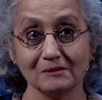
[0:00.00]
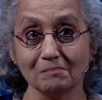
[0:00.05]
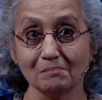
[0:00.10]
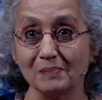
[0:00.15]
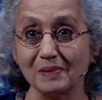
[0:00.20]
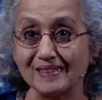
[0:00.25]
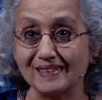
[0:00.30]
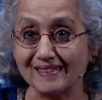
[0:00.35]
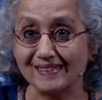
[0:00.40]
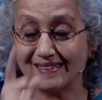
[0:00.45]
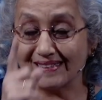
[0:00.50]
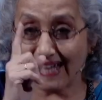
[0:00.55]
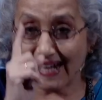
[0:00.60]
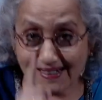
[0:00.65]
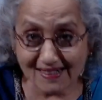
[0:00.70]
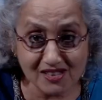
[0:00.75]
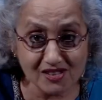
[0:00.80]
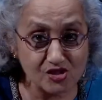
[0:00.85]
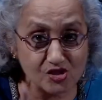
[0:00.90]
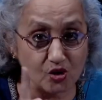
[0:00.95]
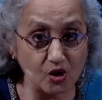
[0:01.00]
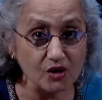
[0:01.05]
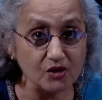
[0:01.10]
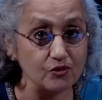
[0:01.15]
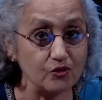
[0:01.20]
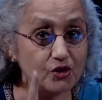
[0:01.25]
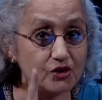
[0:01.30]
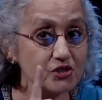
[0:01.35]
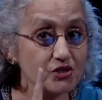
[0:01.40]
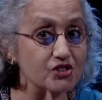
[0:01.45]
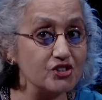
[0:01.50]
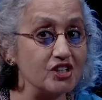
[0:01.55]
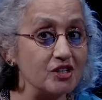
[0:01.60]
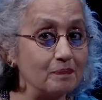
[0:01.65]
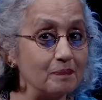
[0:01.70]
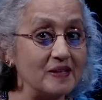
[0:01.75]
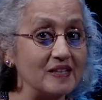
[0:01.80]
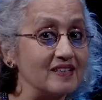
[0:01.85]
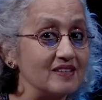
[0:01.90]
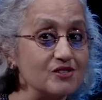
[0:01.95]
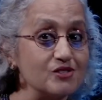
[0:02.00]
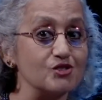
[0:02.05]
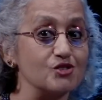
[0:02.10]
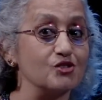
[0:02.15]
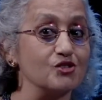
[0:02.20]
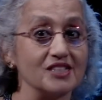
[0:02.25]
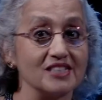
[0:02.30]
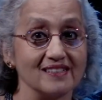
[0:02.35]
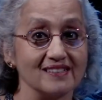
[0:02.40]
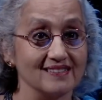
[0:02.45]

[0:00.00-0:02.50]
But that is not what is shaping history.